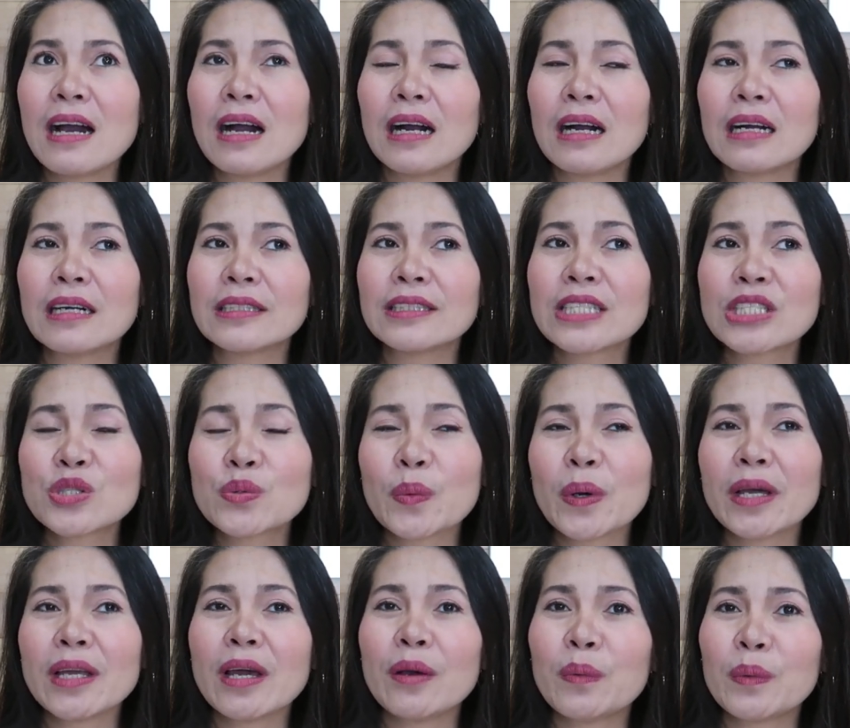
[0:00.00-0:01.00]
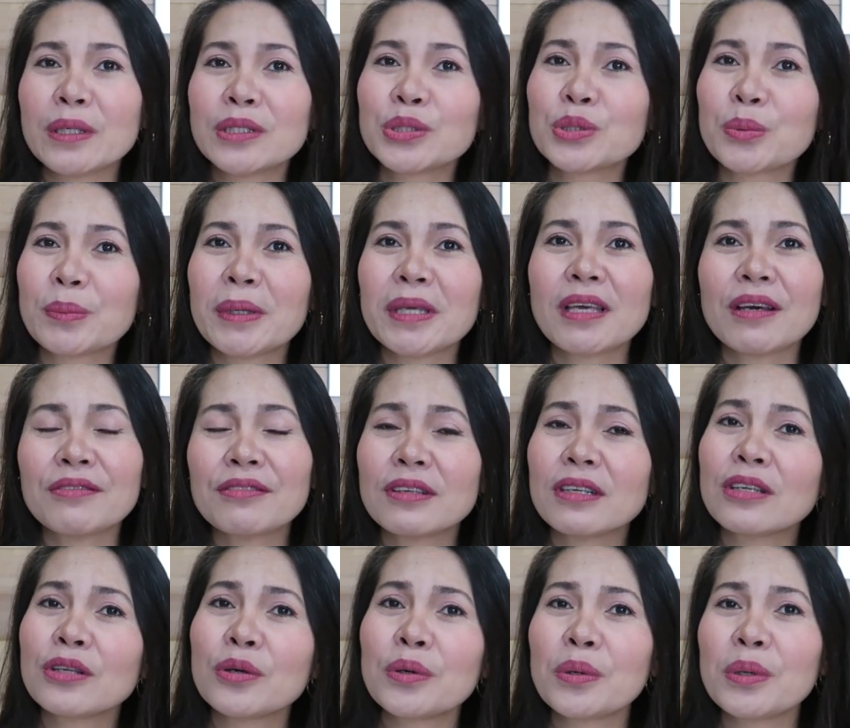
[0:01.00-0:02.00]
that's why I want to make a
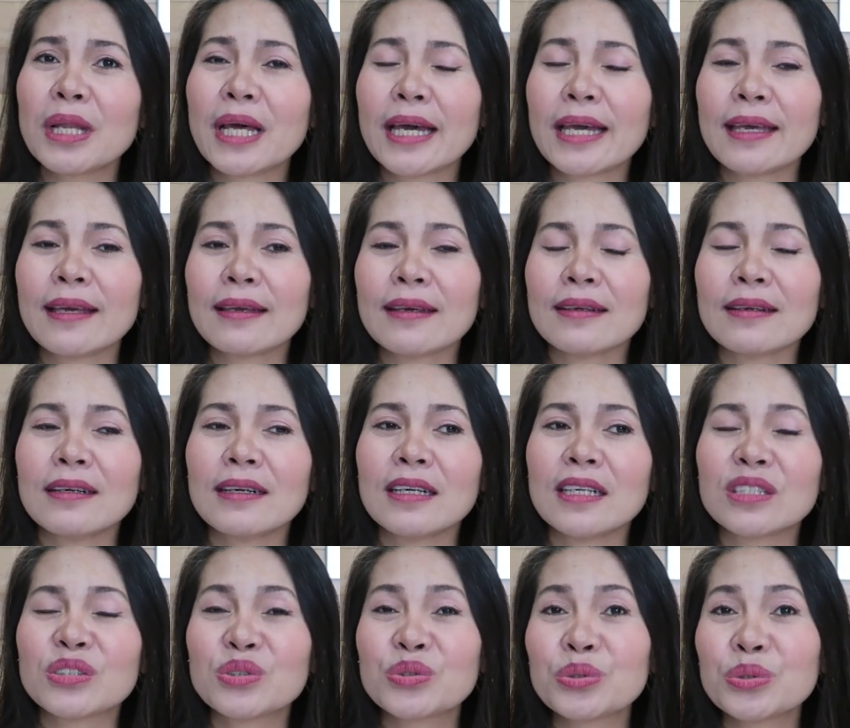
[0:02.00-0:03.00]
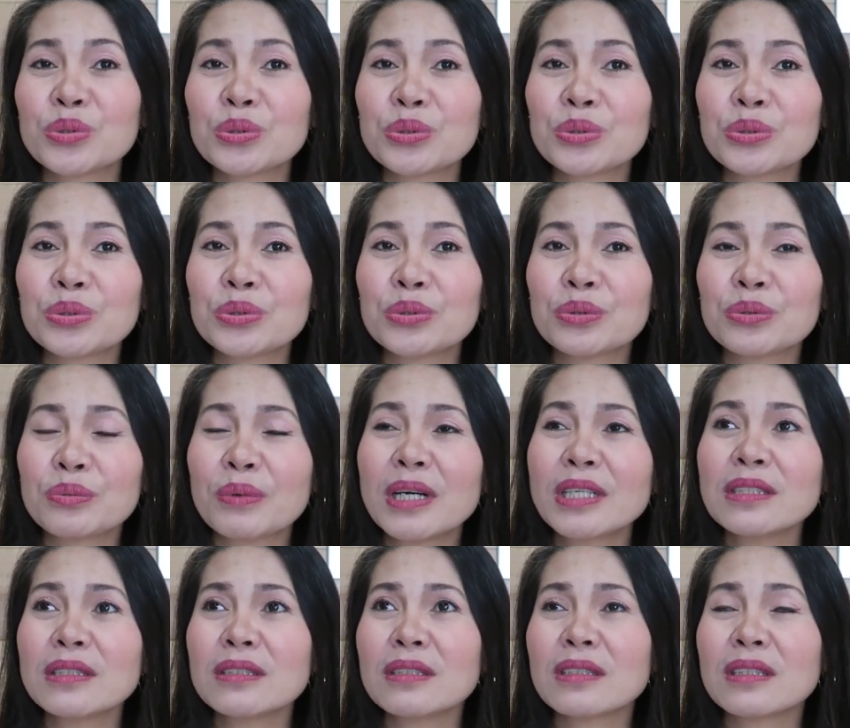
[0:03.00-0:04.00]
video like two
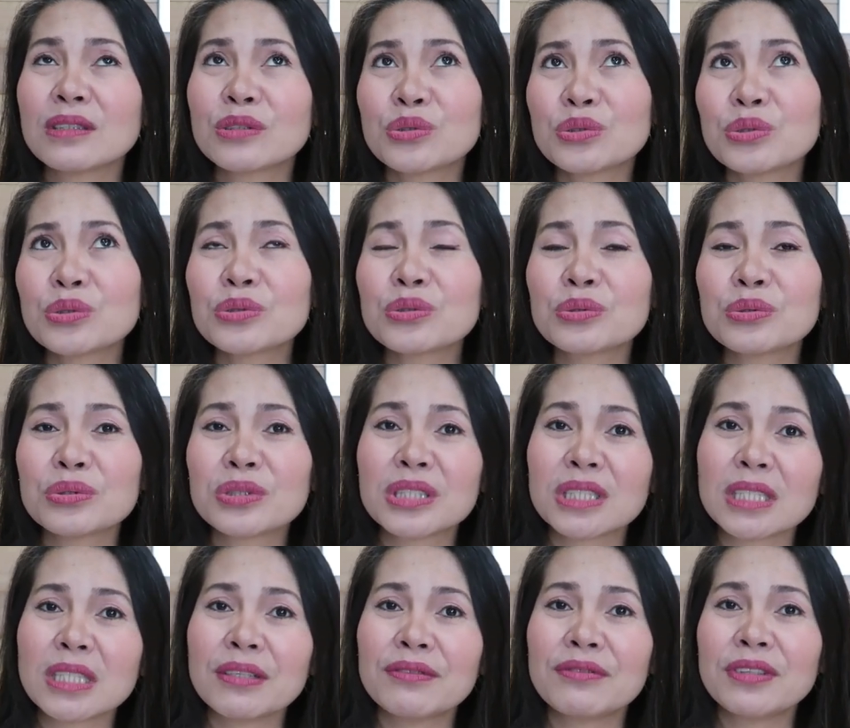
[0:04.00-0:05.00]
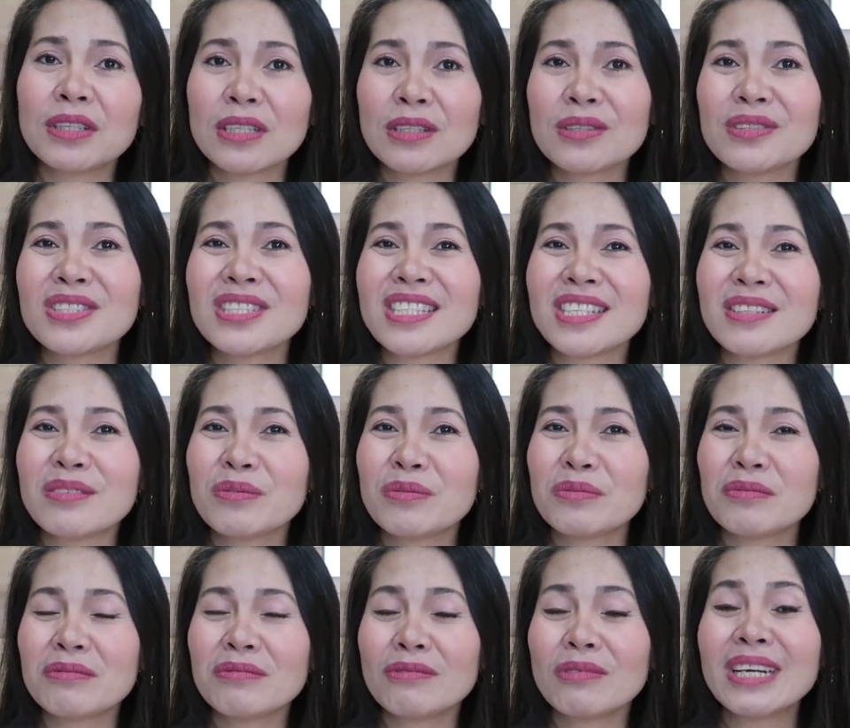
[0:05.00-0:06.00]
to three videos in
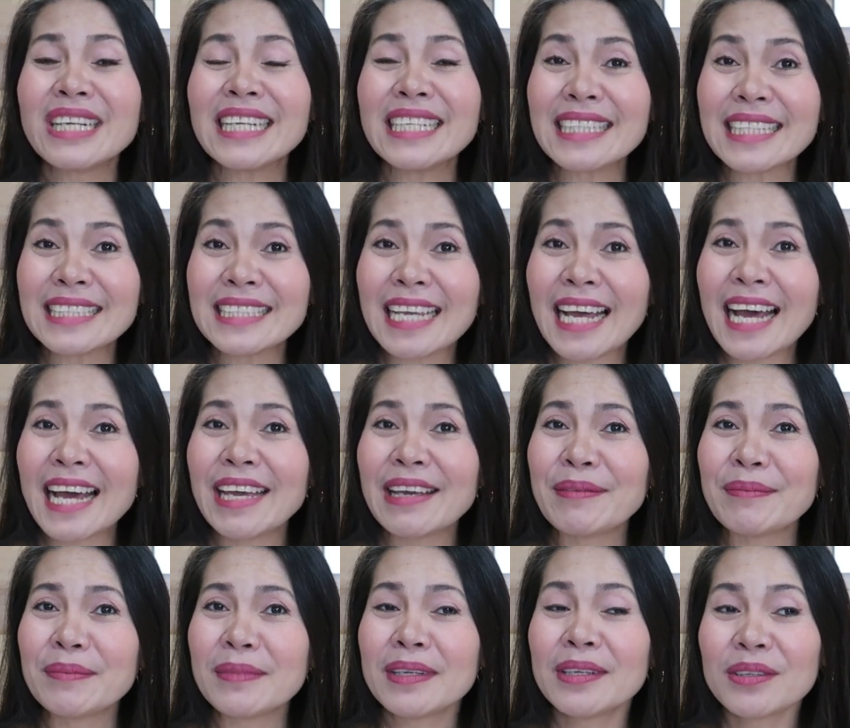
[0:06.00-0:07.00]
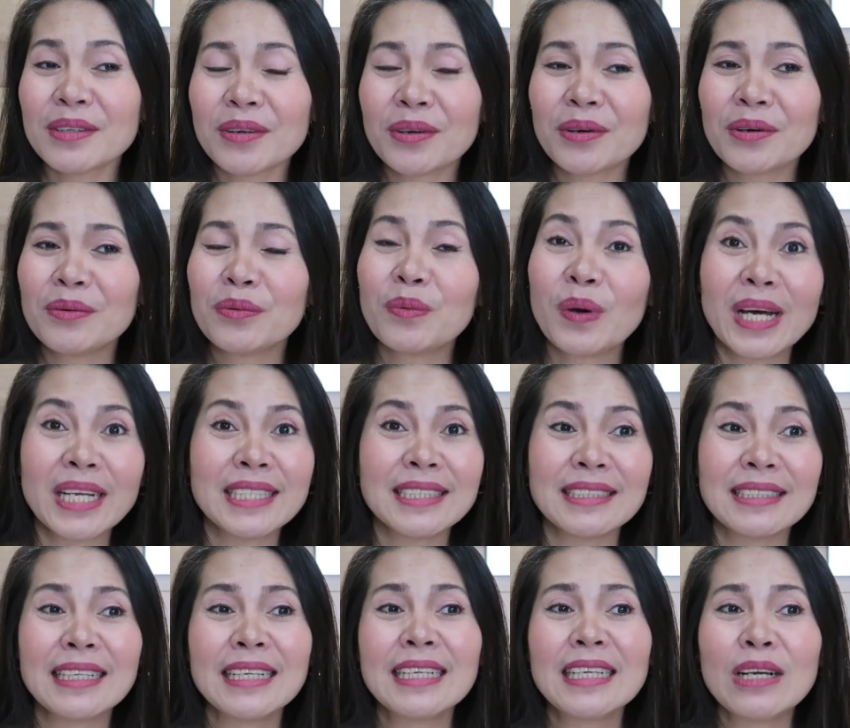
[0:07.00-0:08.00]
one at a time, you know,
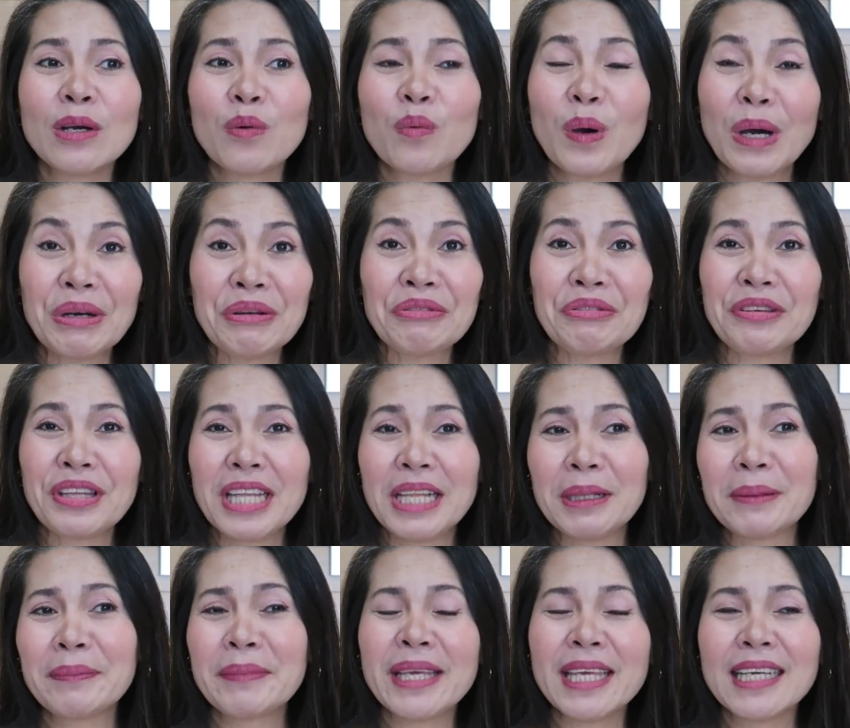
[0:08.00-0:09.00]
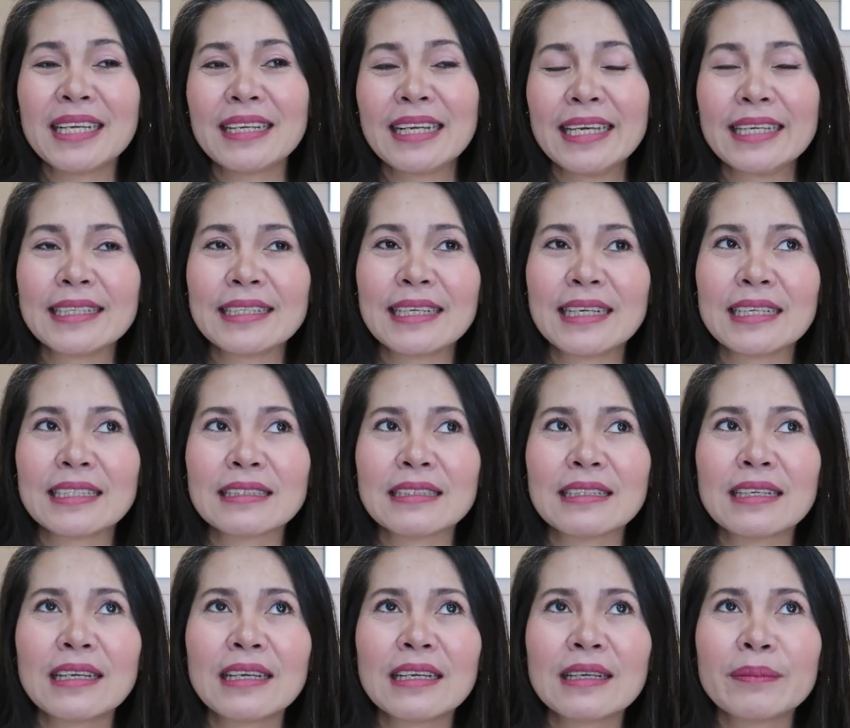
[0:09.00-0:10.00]
one filming like that.